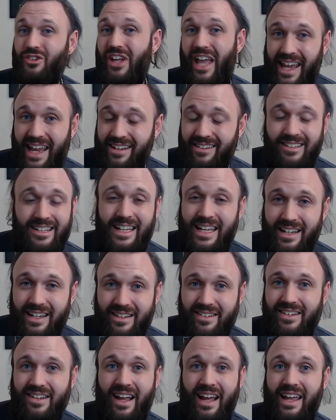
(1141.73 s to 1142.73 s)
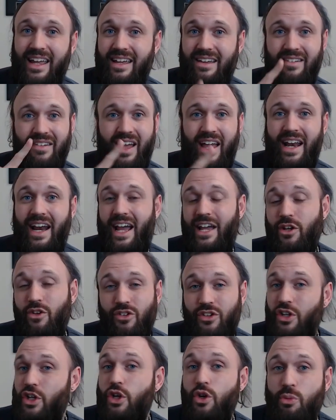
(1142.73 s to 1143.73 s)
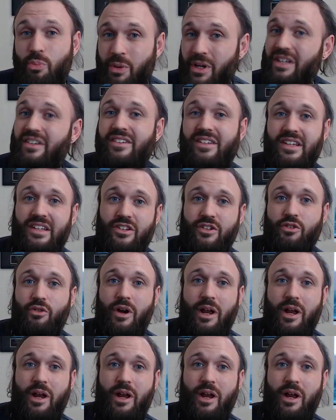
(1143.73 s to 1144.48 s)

I use AZ Insight and I use a UPC